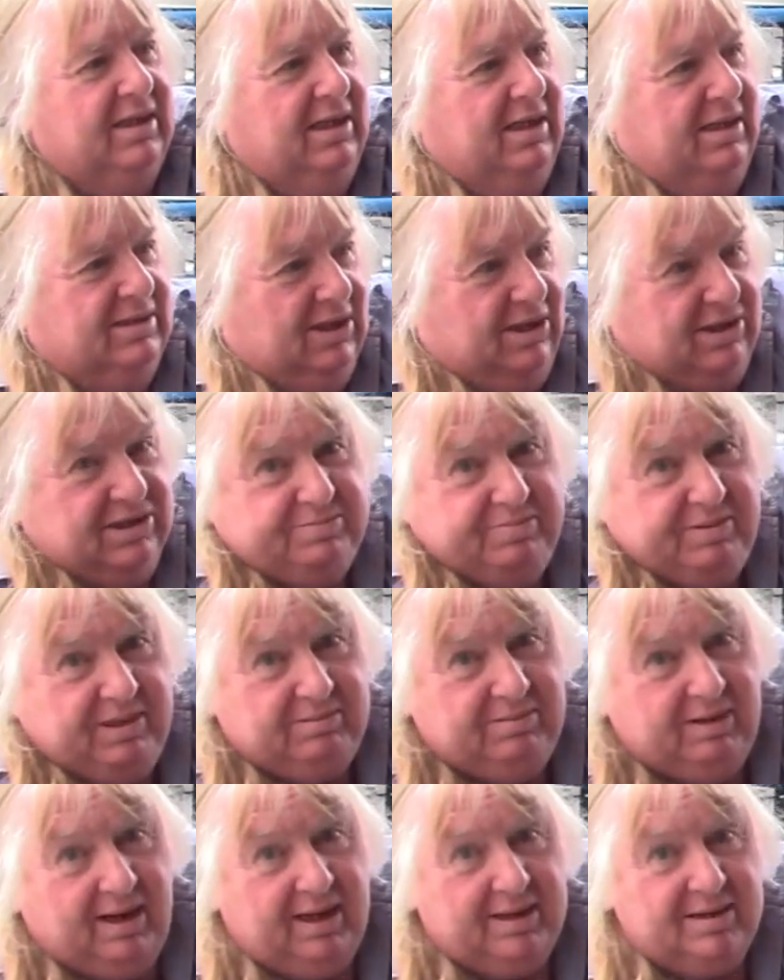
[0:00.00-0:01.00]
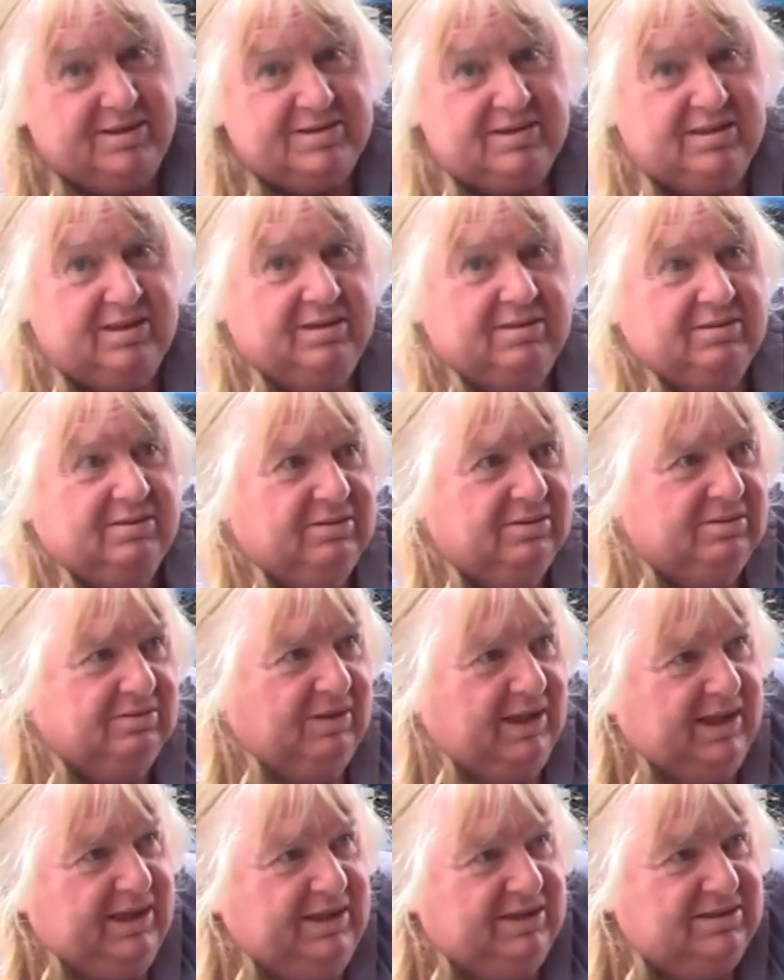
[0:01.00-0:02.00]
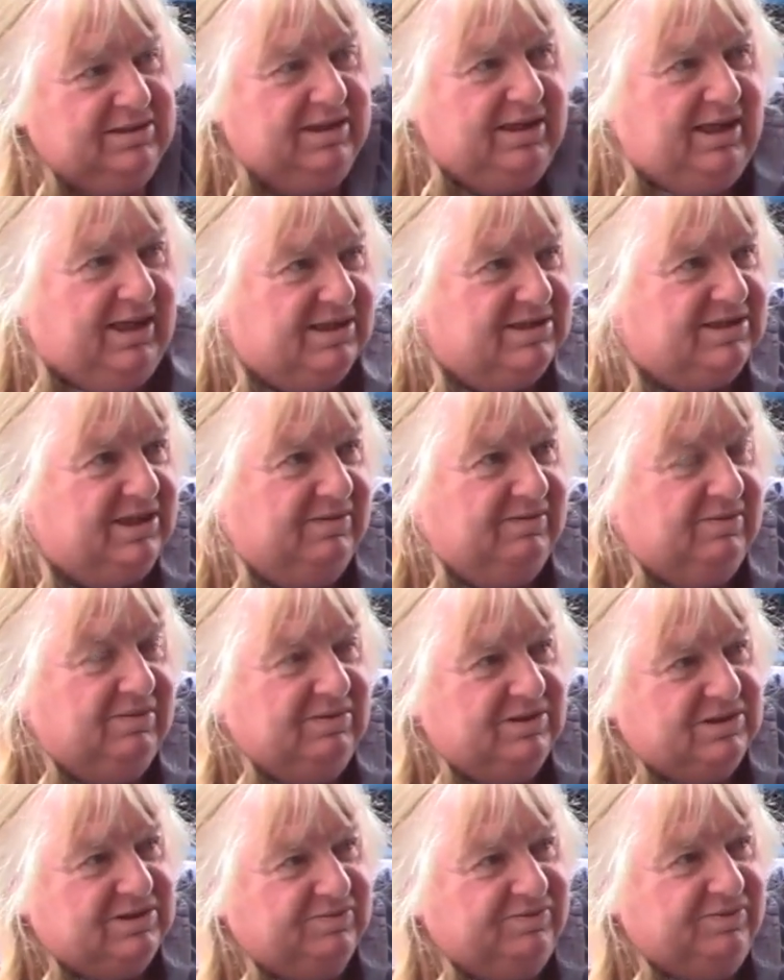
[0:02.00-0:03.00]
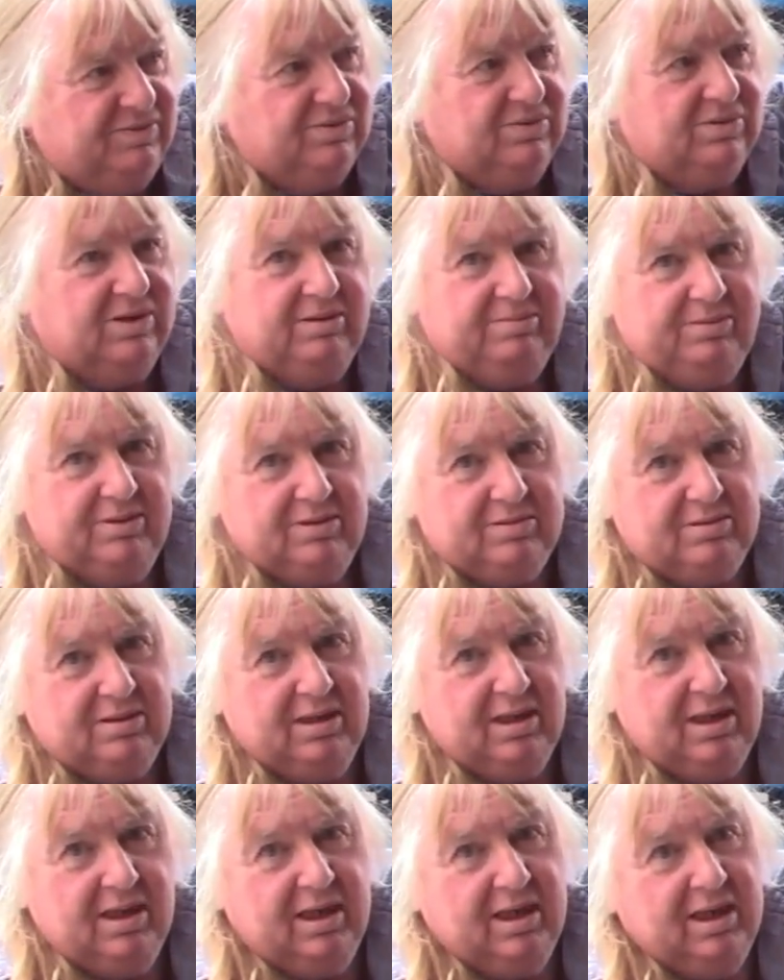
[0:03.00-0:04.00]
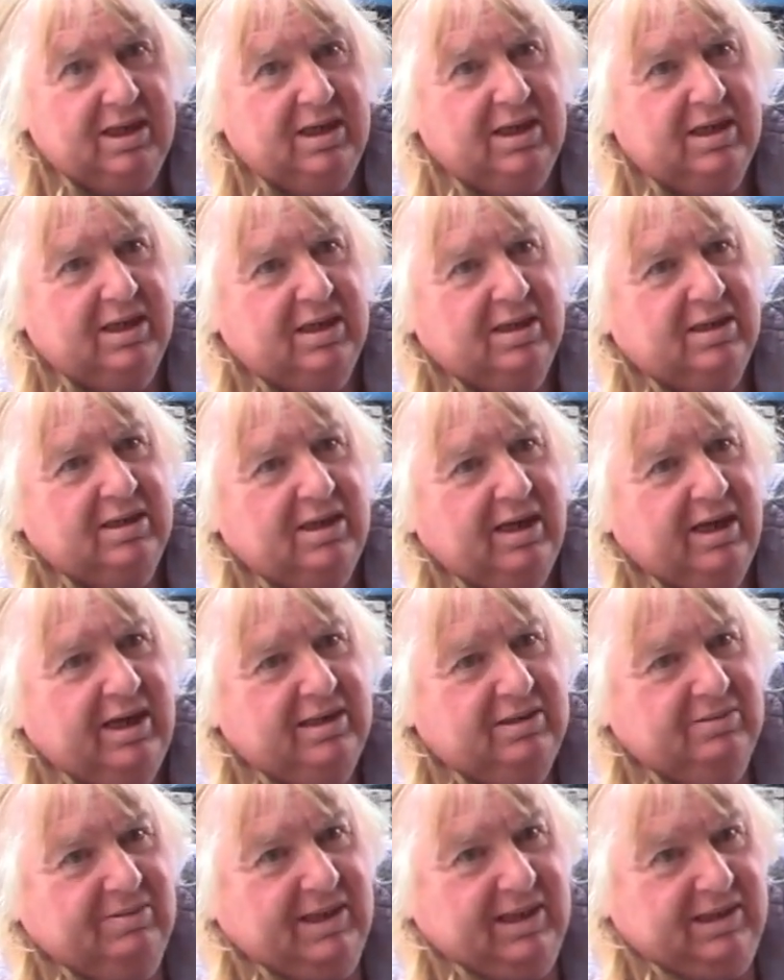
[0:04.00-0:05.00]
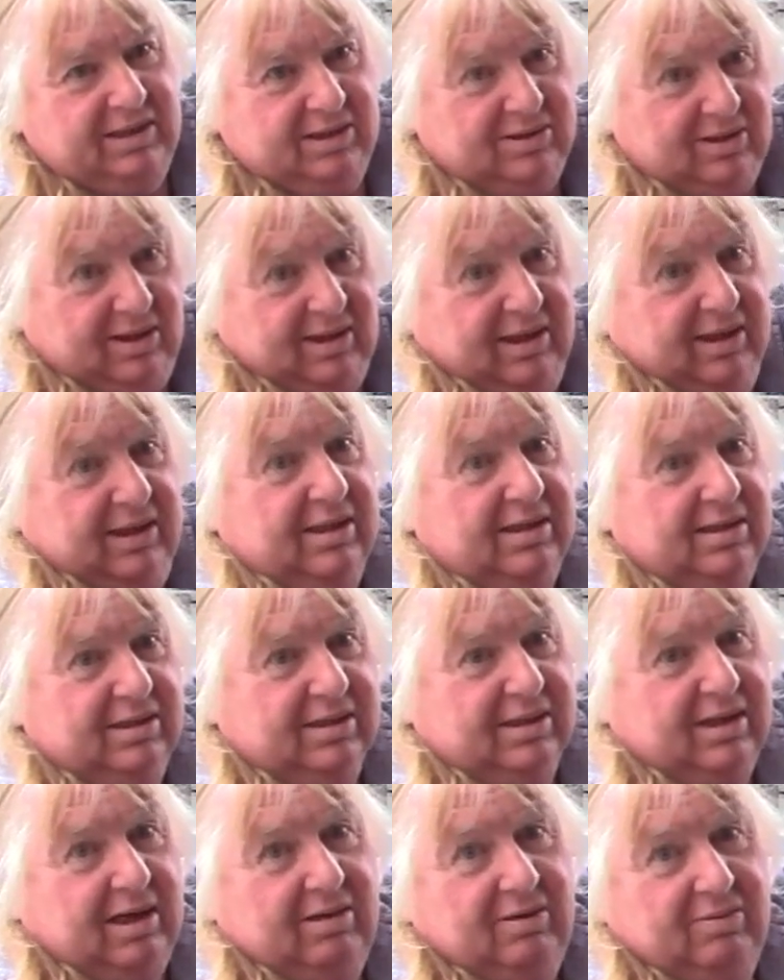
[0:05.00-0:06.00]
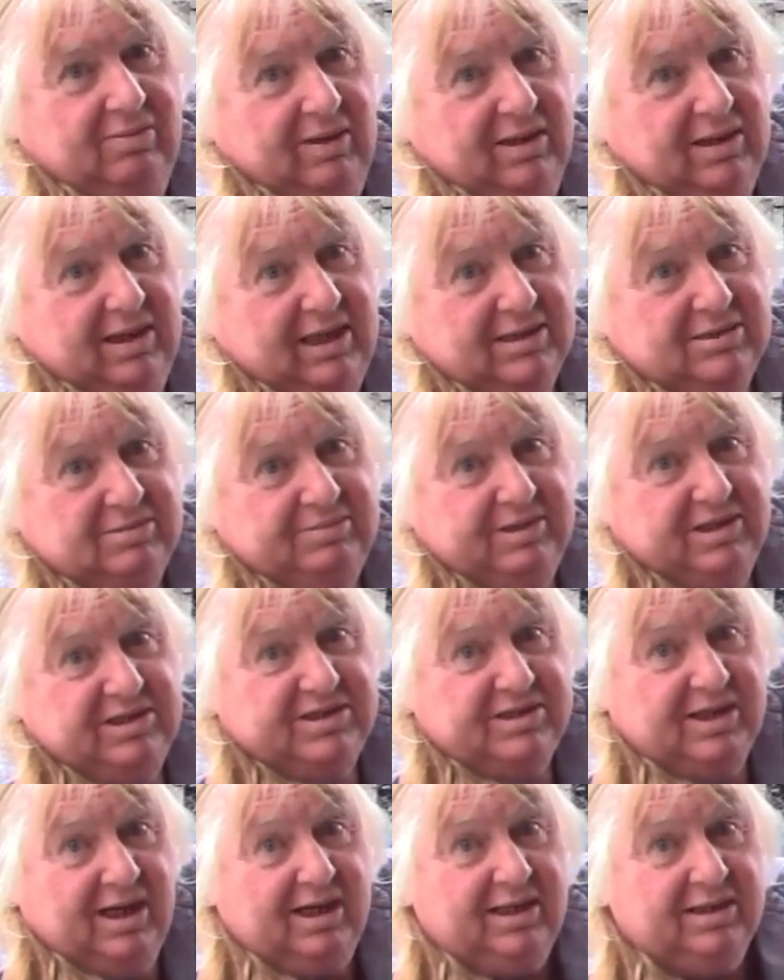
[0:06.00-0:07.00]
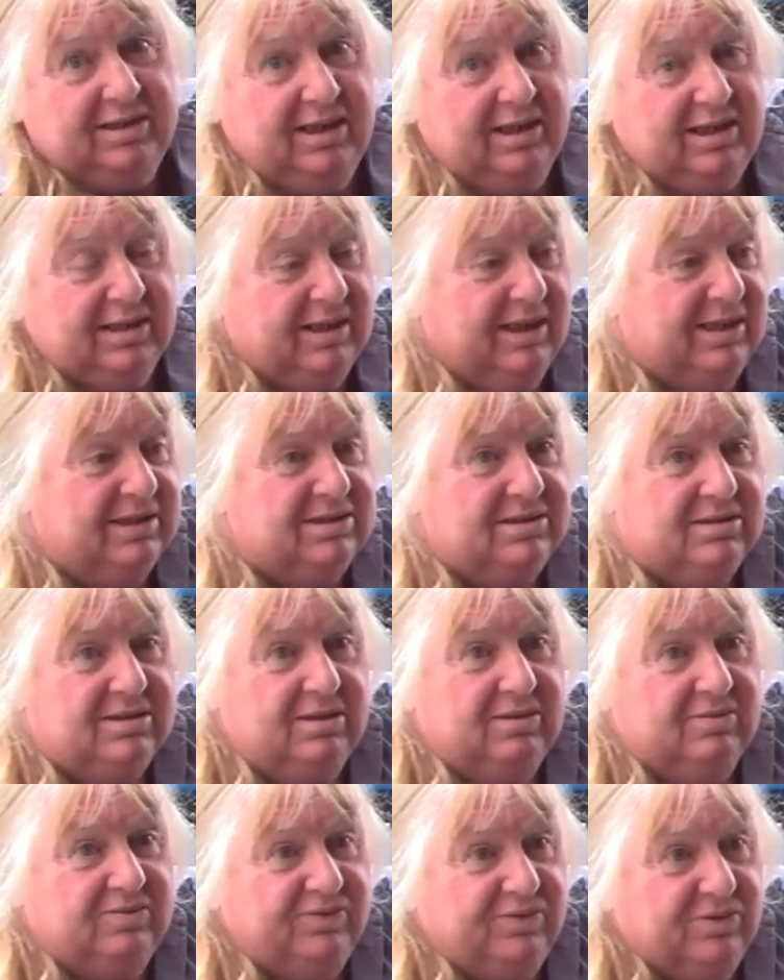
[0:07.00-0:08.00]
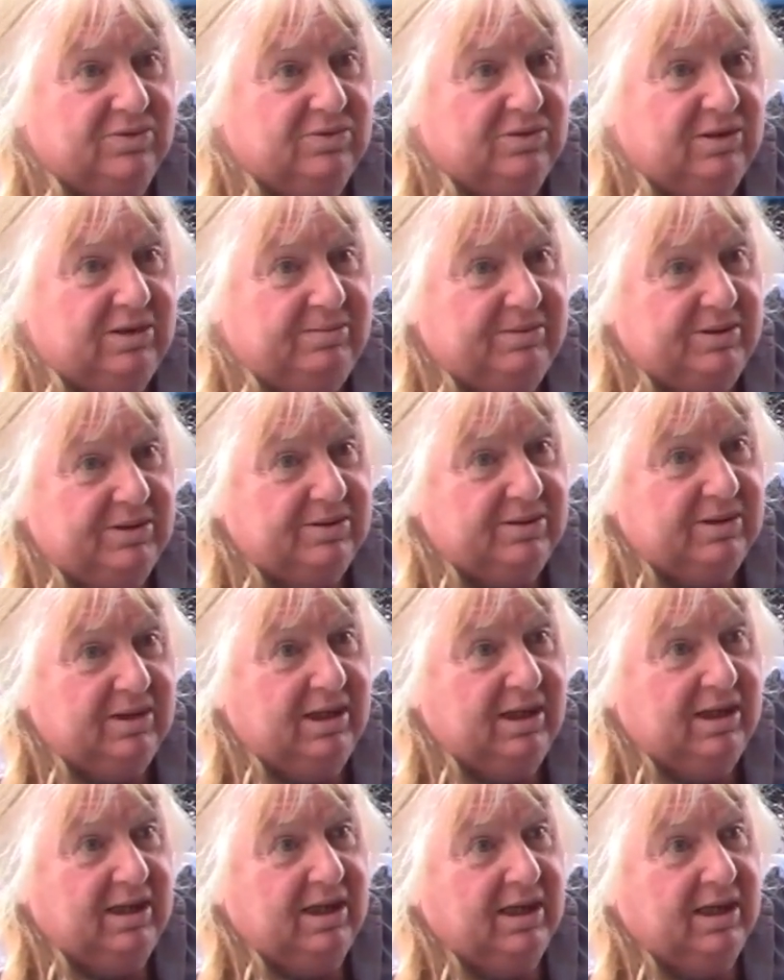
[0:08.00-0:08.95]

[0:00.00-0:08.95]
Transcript: Dolly Sprint motors. One in the TR7 was a full rebuild, and the one in the dolly, the current one, hasn't been started yet, that's a full rebuild.